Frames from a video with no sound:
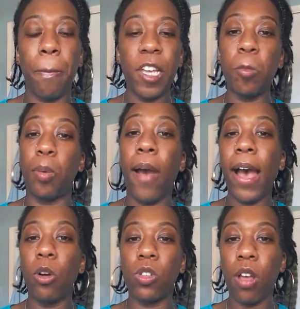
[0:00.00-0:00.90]
people
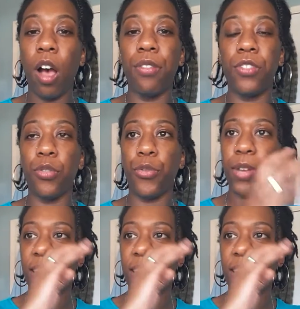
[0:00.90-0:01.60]
out of these